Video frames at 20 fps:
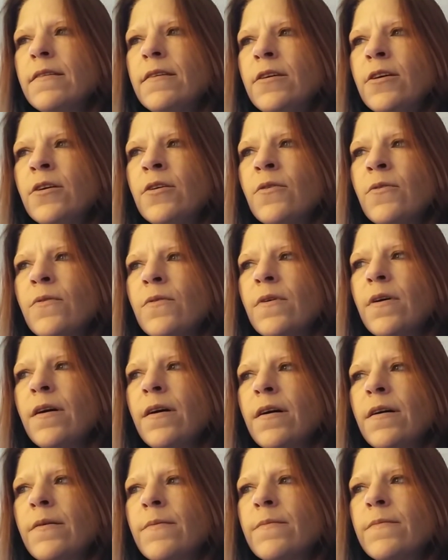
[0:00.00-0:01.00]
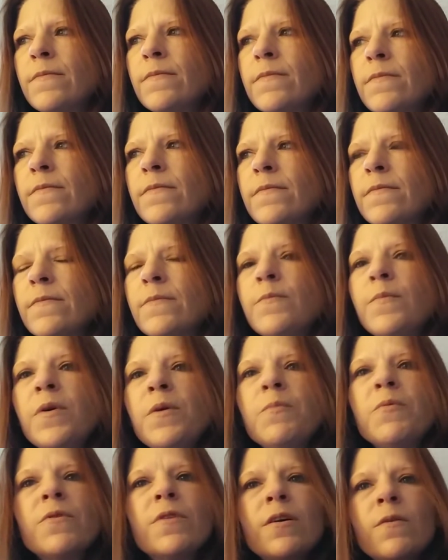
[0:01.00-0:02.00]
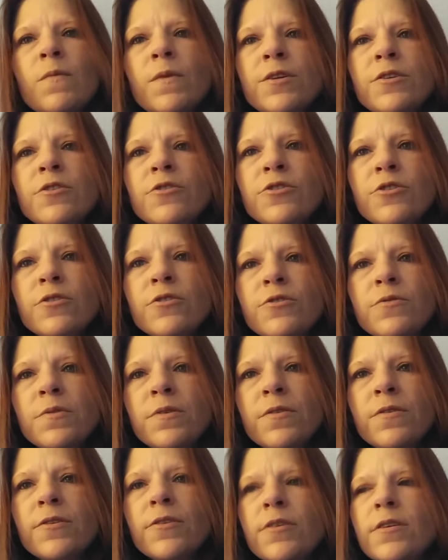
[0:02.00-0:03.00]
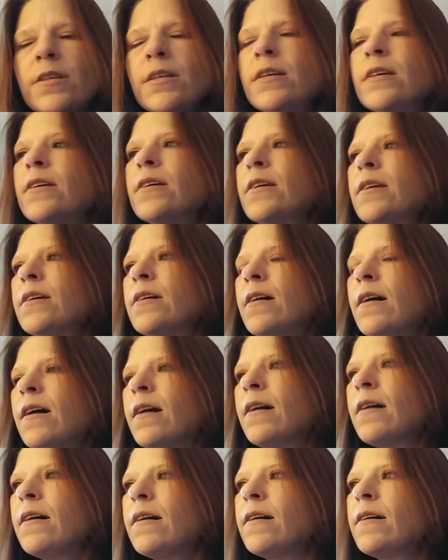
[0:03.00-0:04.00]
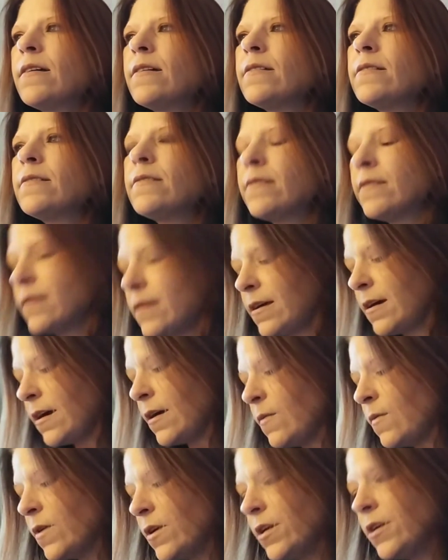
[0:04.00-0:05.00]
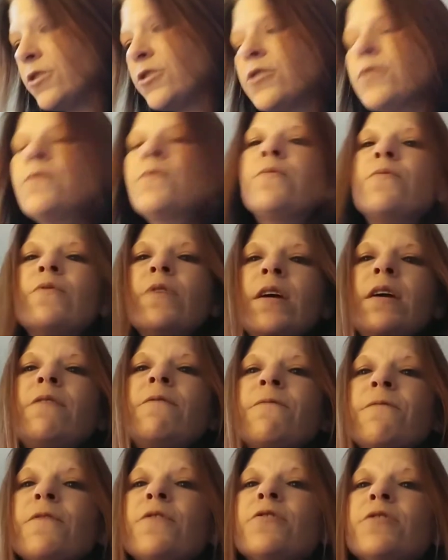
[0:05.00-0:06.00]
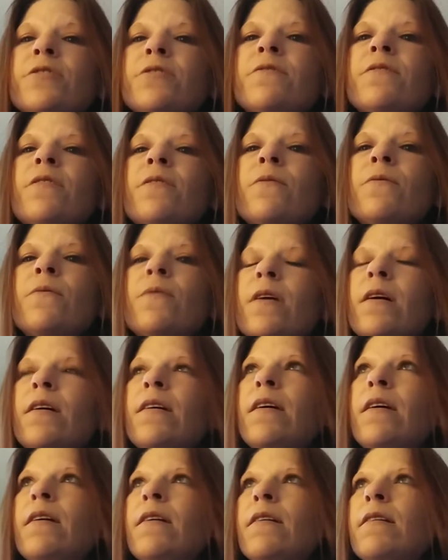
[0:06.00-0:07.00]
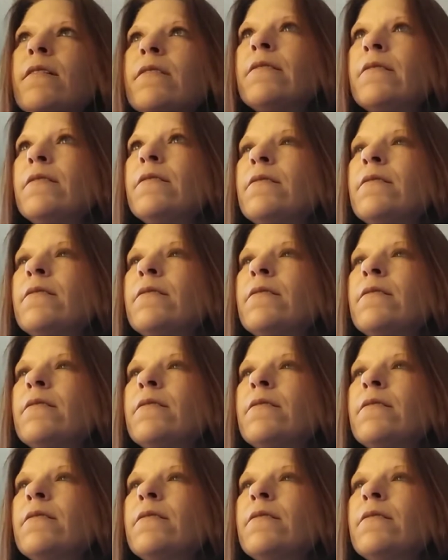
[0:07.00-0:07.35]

you know, um, people that went to church with her. Uh, I wanted to read first, though, a